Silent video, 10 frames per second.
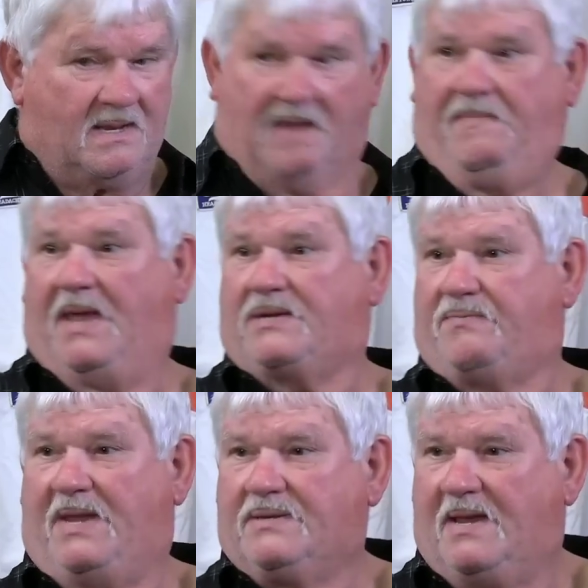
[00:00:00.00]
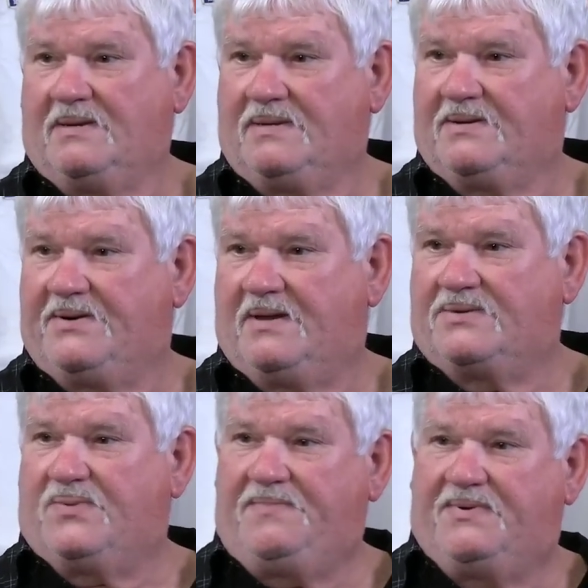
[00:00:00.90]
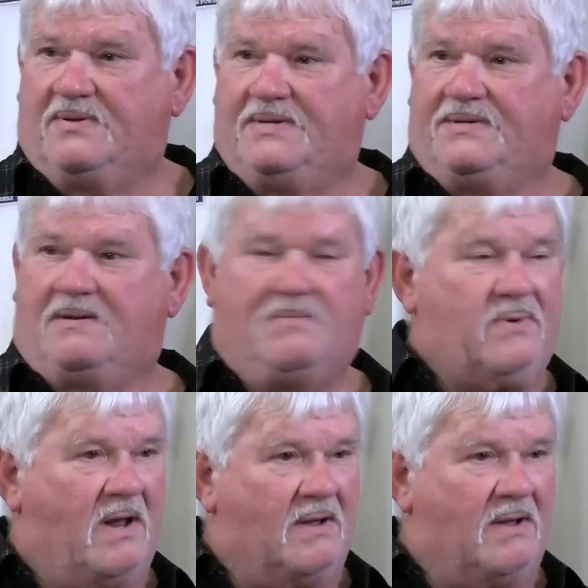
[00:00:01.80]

He backs back down to the garage. We pull the number